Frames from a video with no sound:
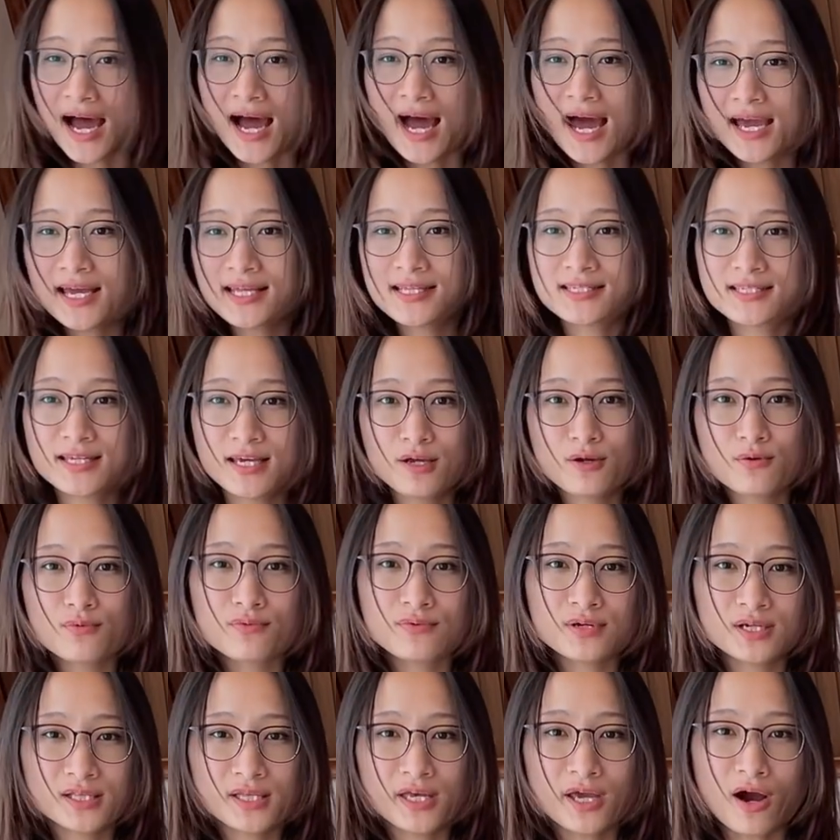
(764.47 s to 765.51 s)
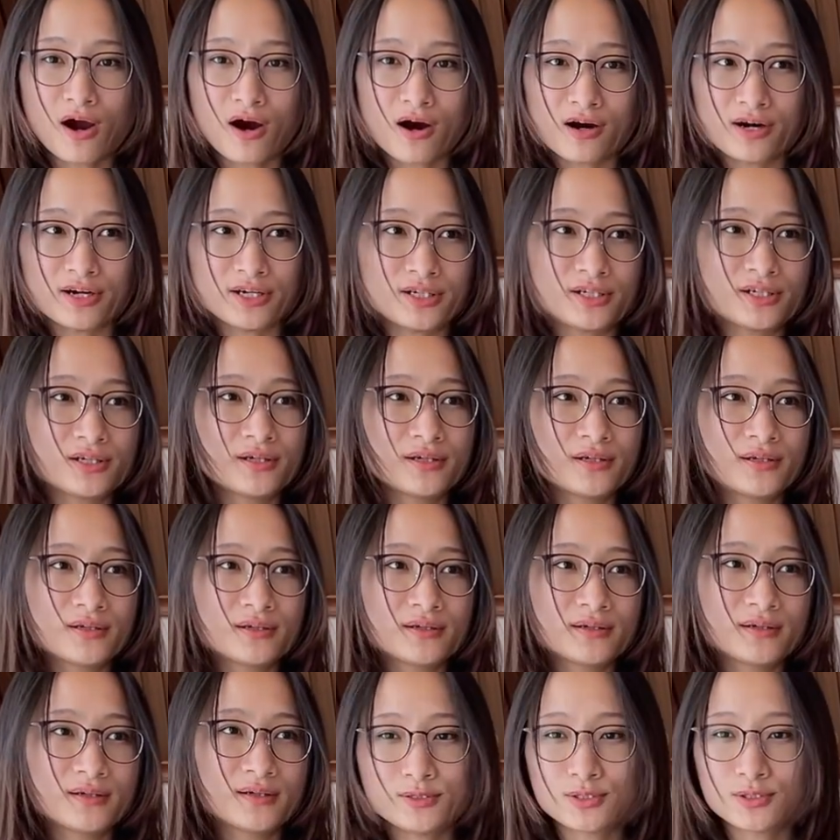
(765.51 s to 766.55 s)
I dig really hard
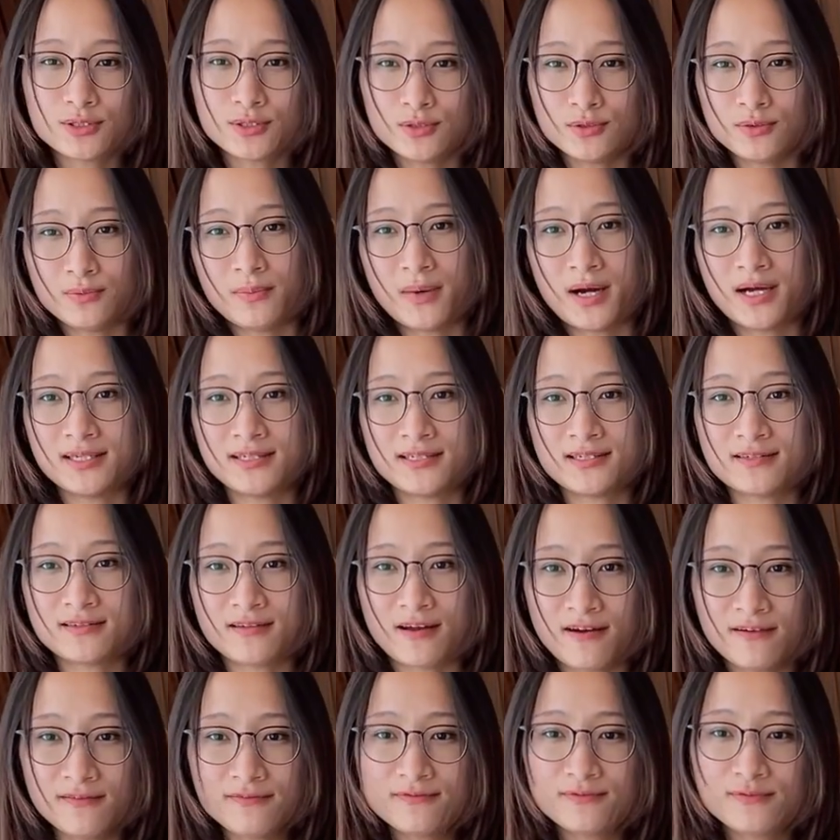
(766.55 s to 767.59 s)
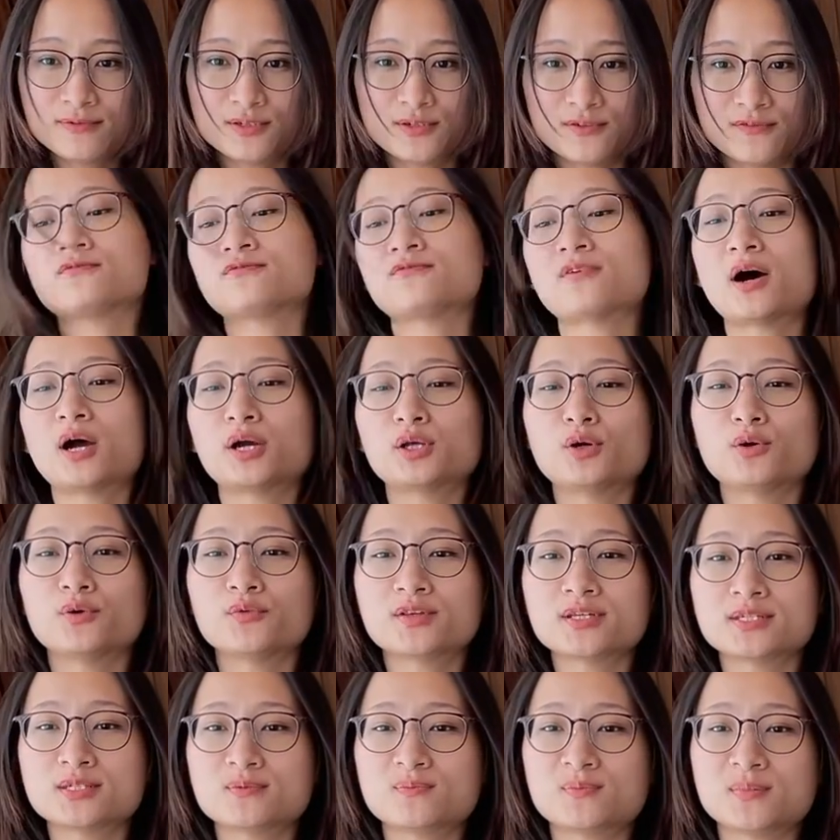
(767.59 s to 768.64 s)
into my stuff to find
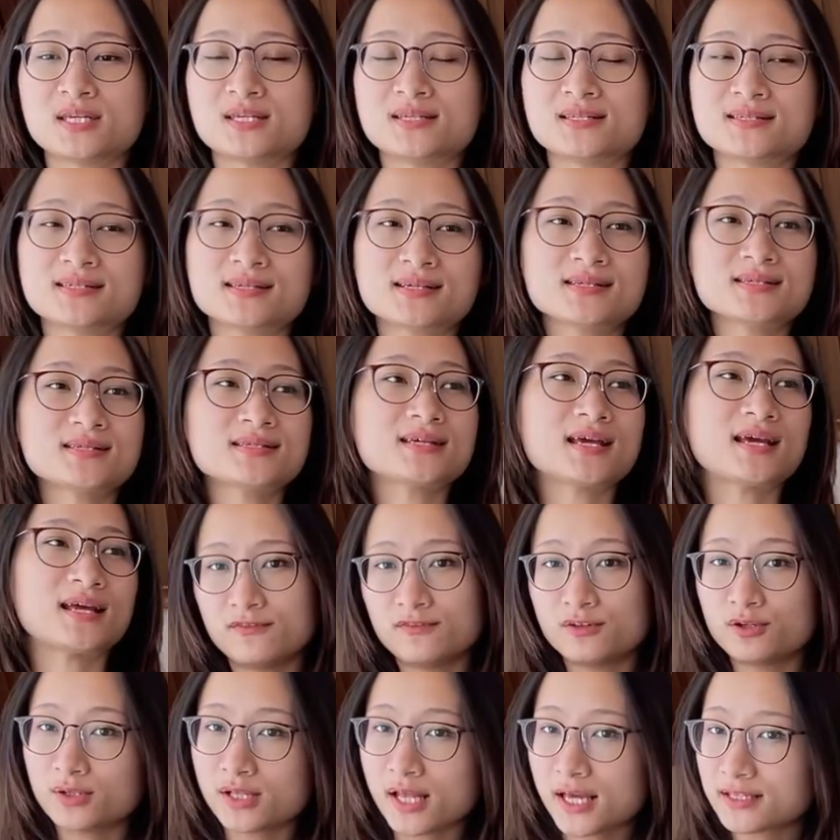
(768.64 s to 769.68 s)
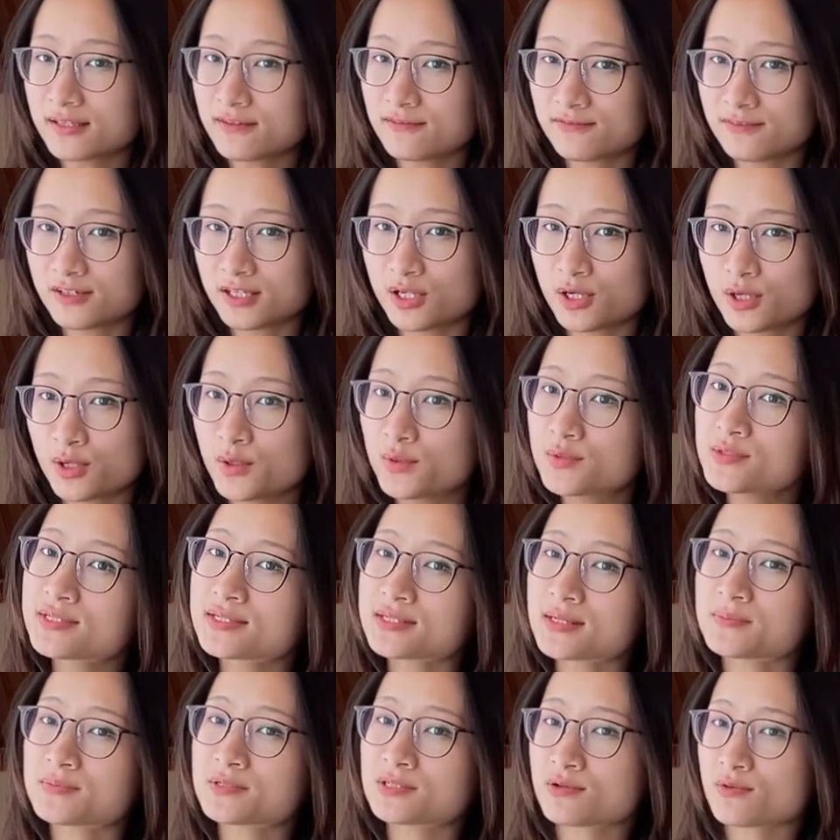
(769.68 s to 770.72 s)
all these pieces. And if you like the video,
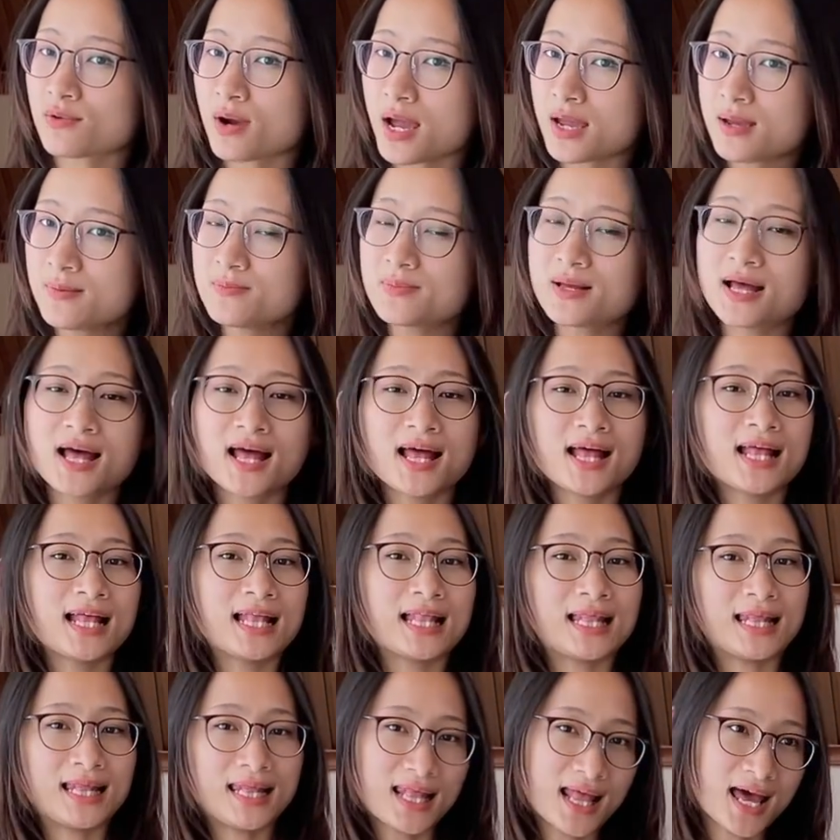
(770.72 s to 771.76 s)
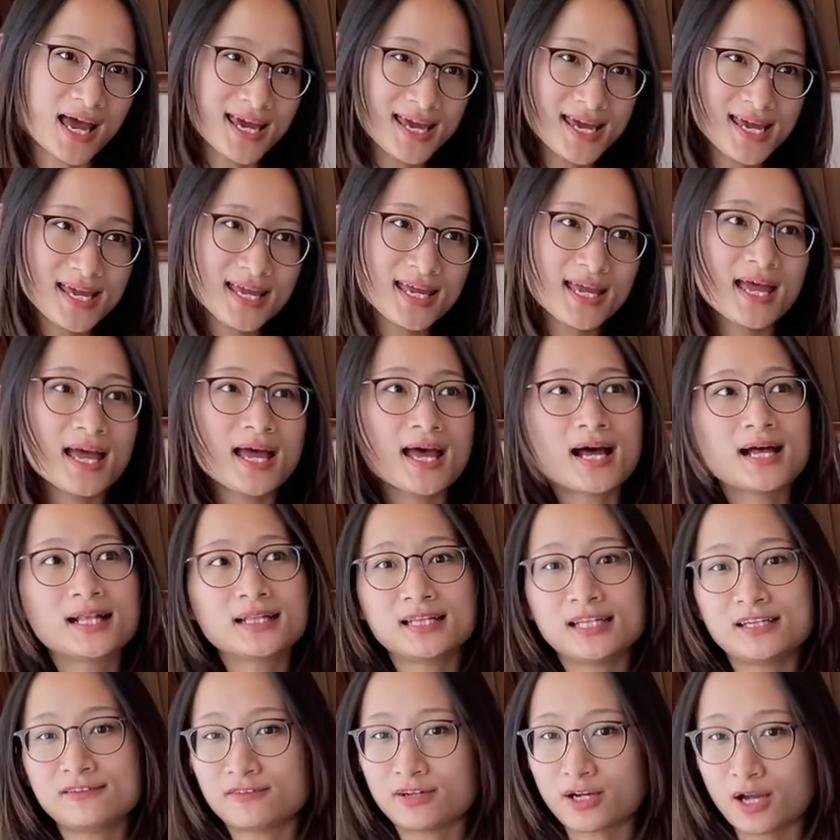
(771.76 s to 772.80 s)
subscribe, like,
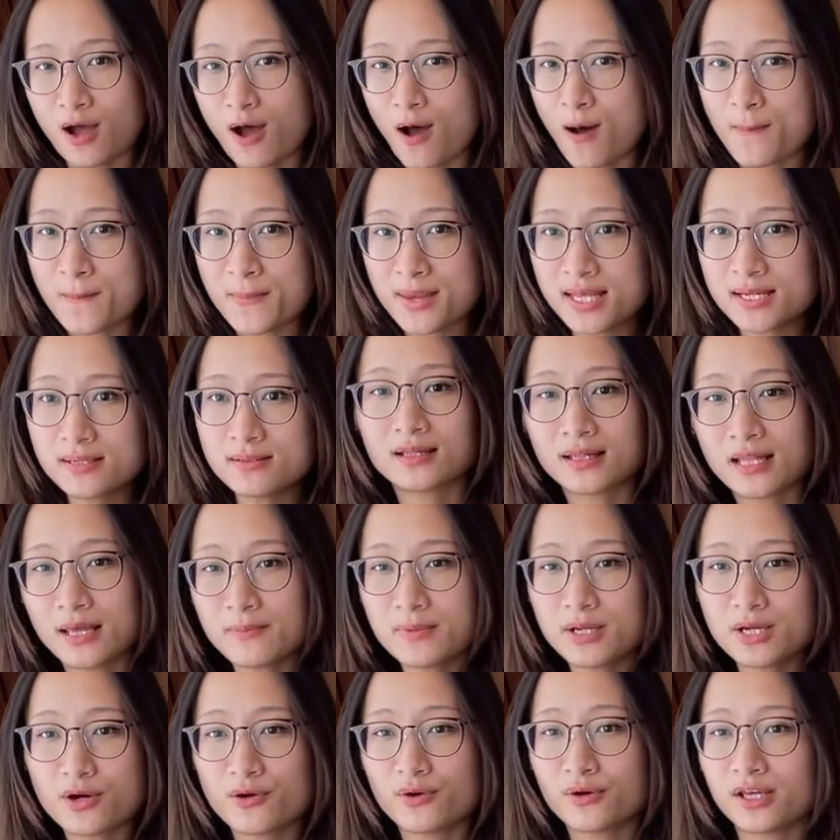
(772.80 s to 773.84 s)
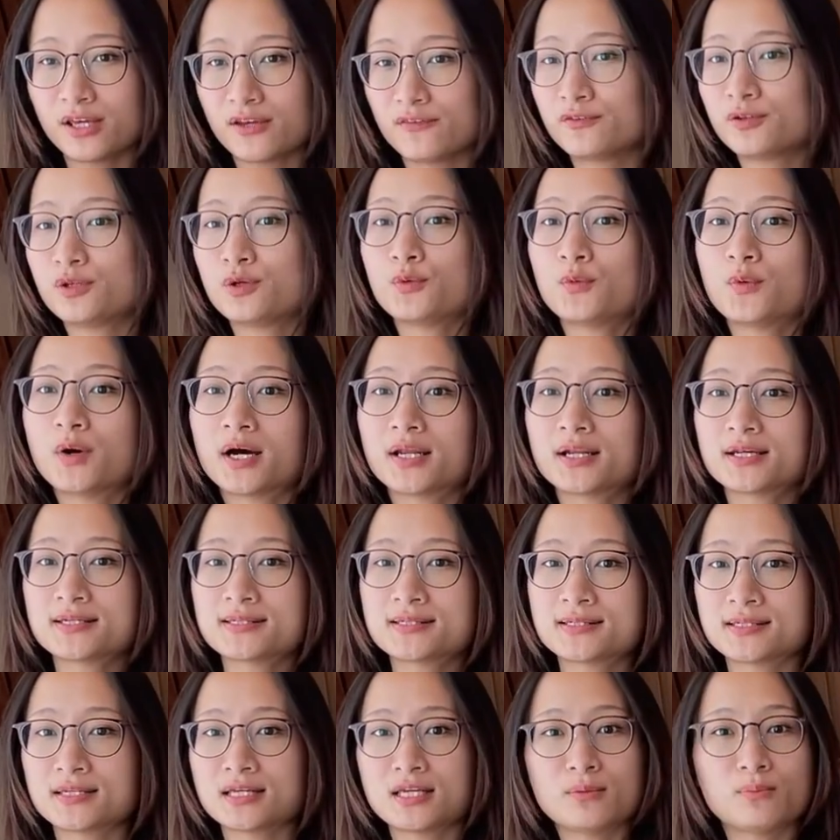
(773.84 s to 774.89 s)
leave a comment. Let me know if you want
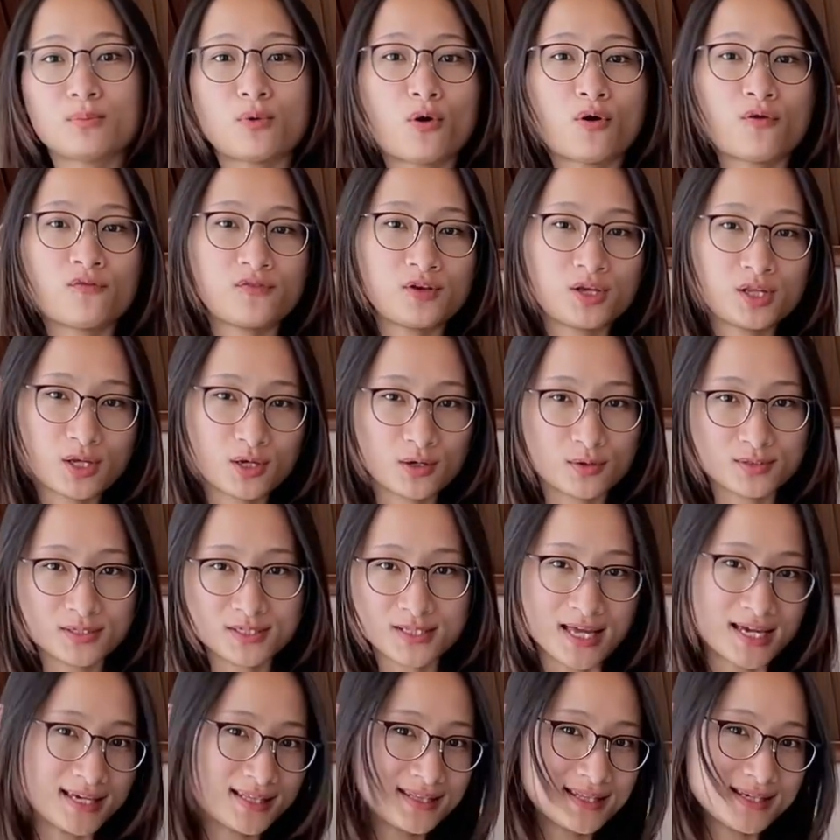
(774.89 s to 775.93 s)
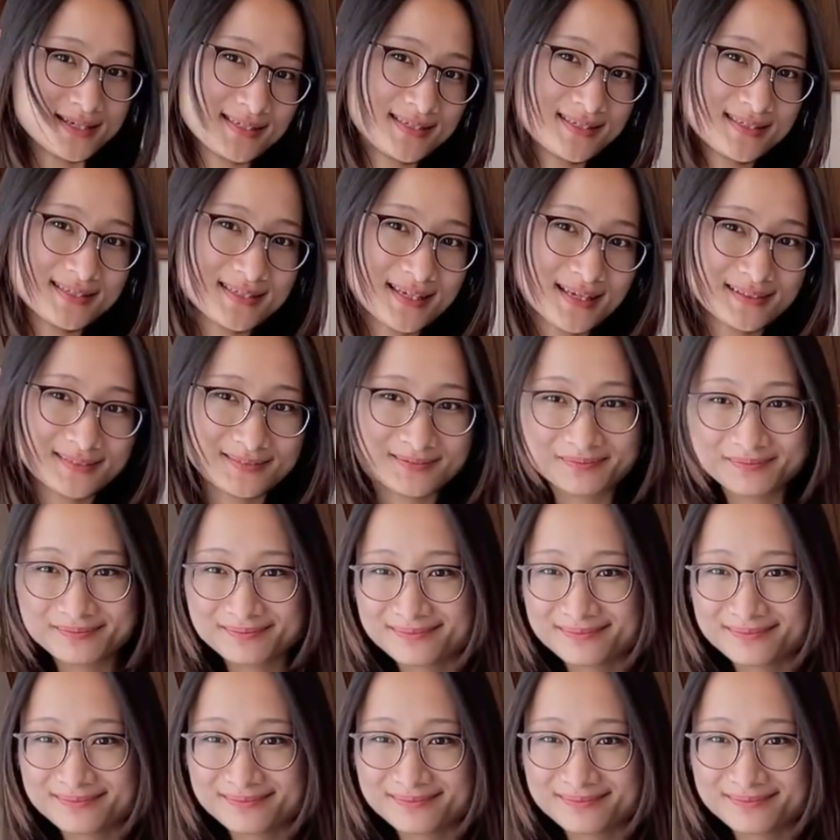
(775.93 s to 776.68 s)
to see more videos like this.